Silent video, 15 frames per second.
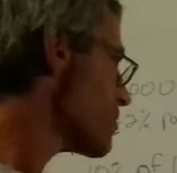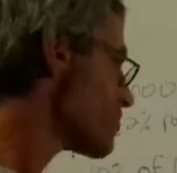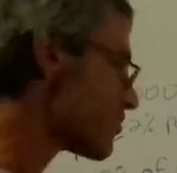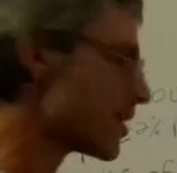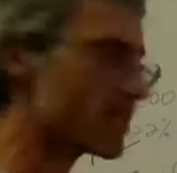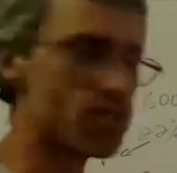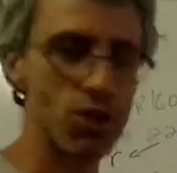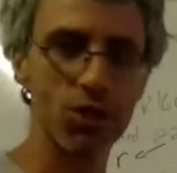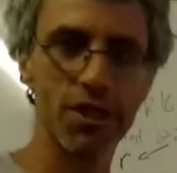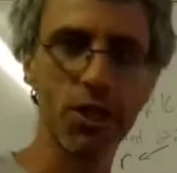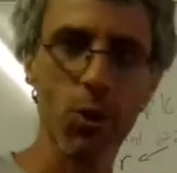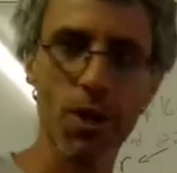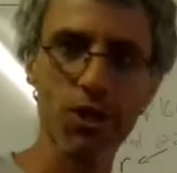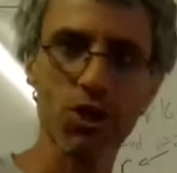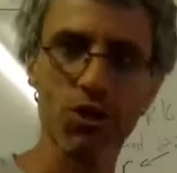But that's not the
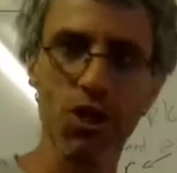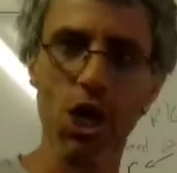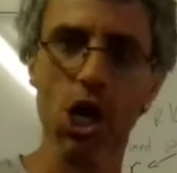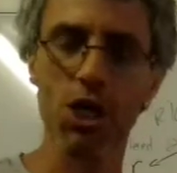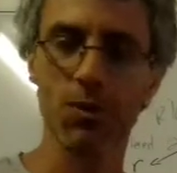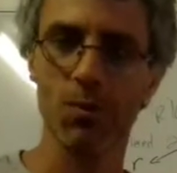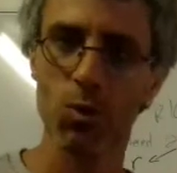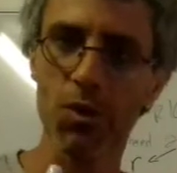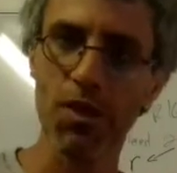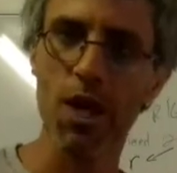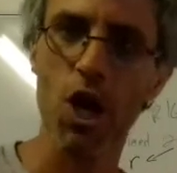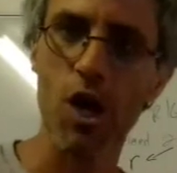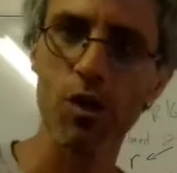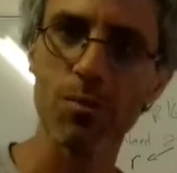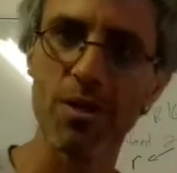question they ask me. What they
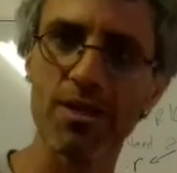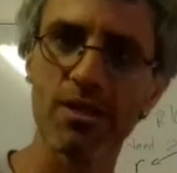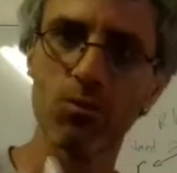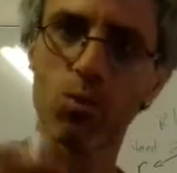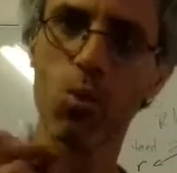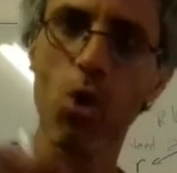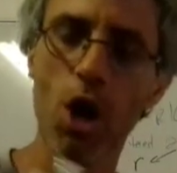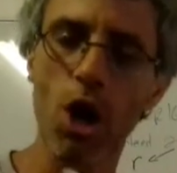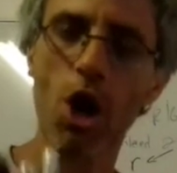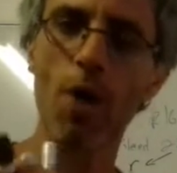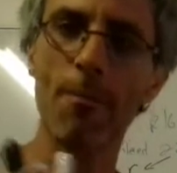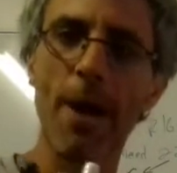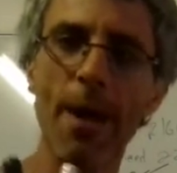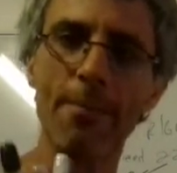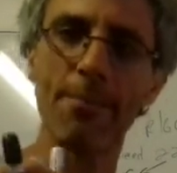ask me is, what
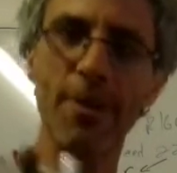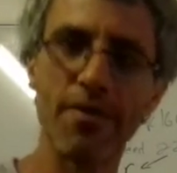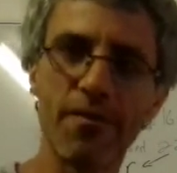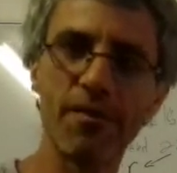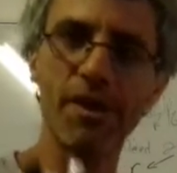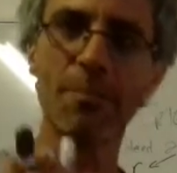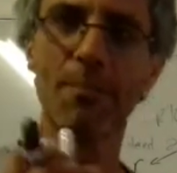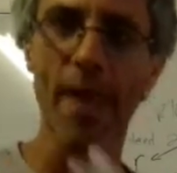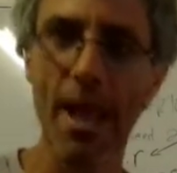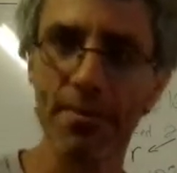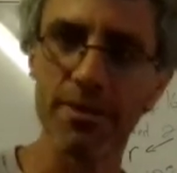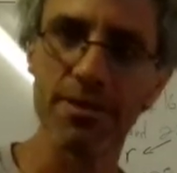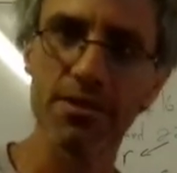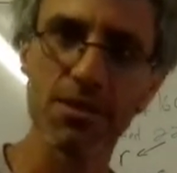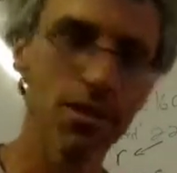are my monthly
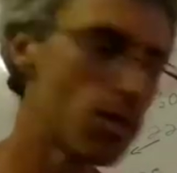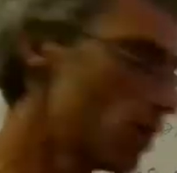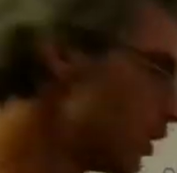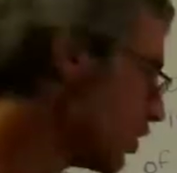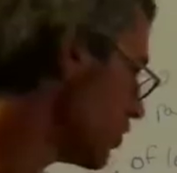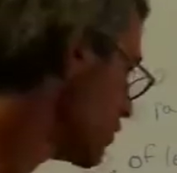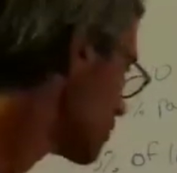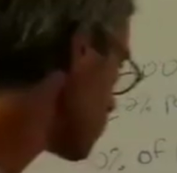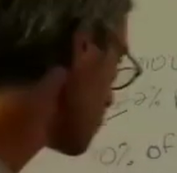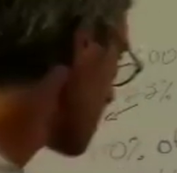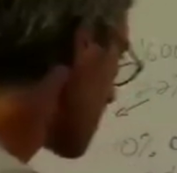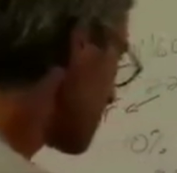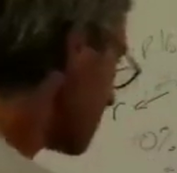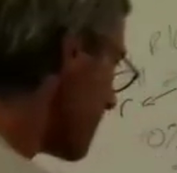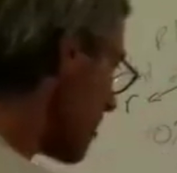payments? So
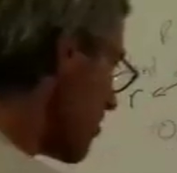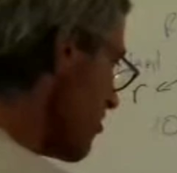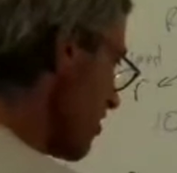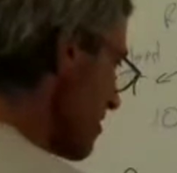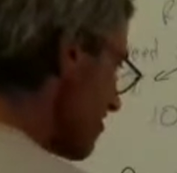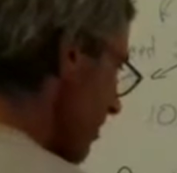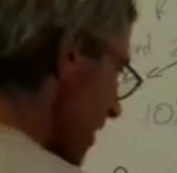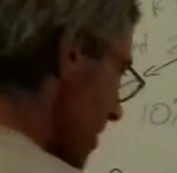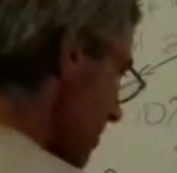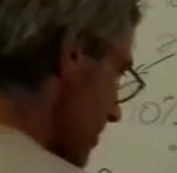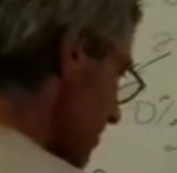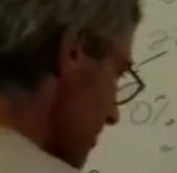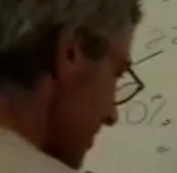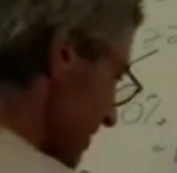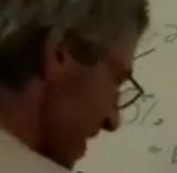my monthly
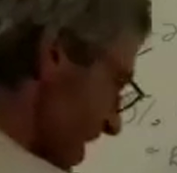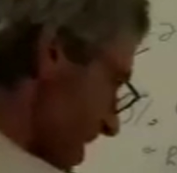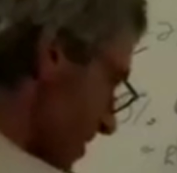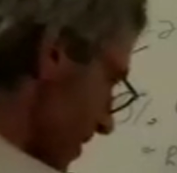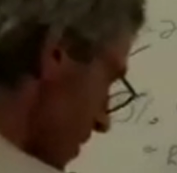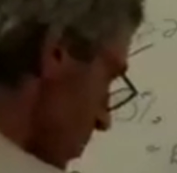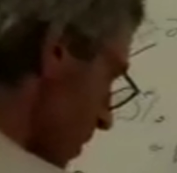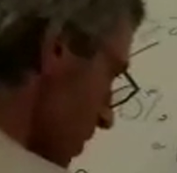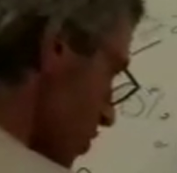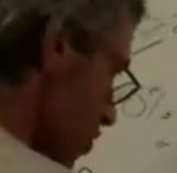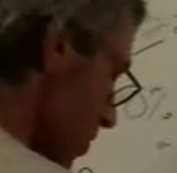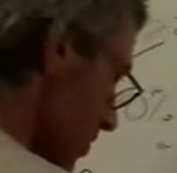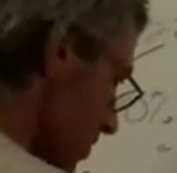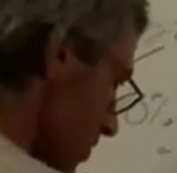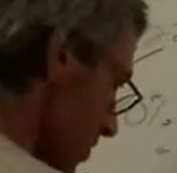payment, it's an easy
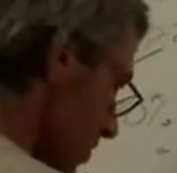question.